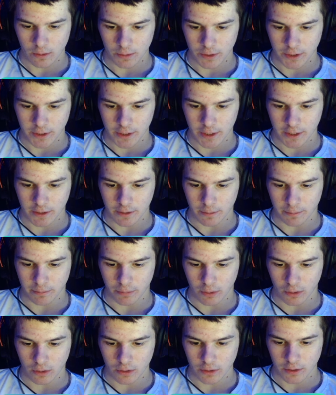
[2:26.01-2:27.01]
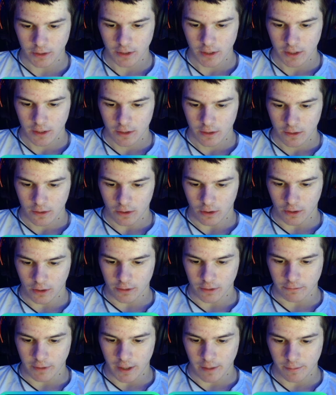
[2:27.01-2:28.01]
We're going to hit the Bowler on
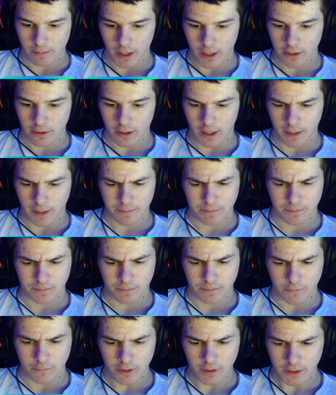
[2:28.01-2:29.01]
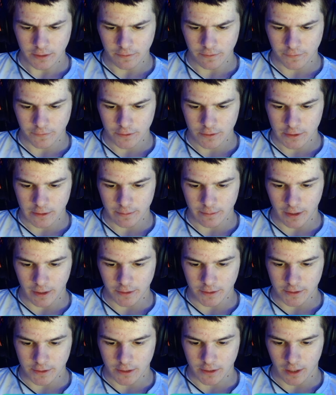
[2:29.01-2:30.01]
the Ram Rider. I'm really confused about
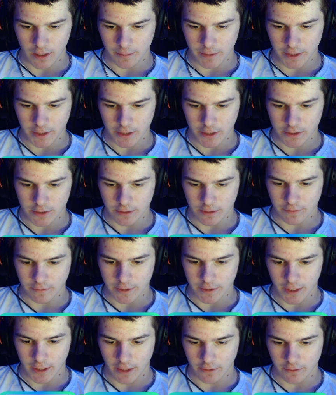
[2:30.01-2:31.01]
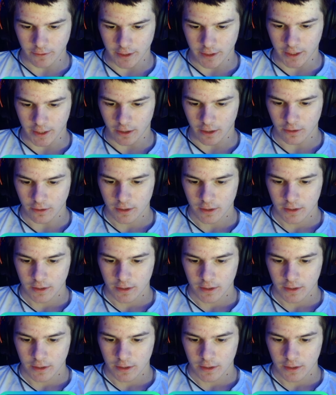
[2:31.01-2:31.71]
this combination of a deck right now.